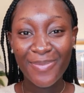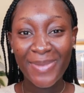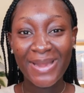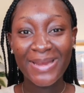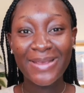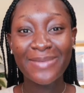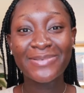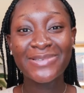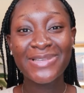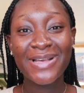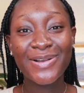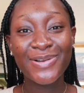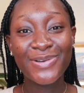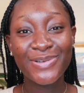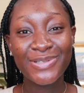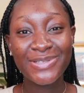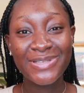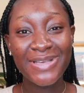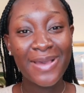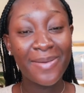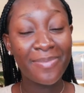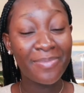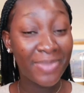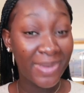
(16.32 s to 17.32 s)
My name is
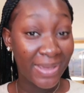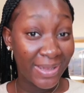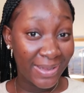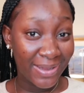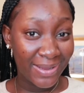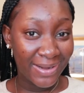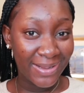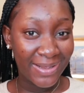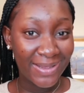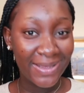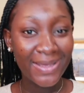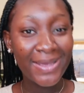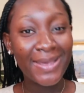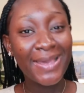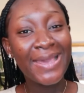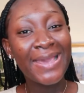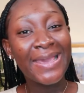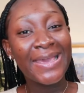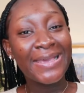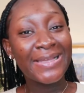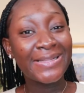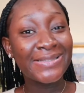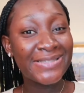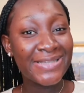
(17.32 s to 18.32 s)
Akosua Benhene.
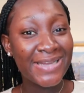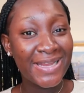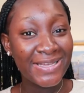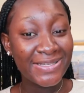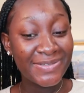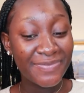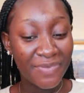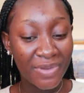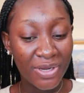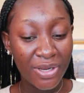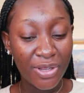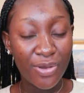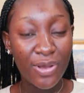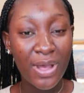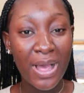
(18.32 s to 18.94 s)
In today's video,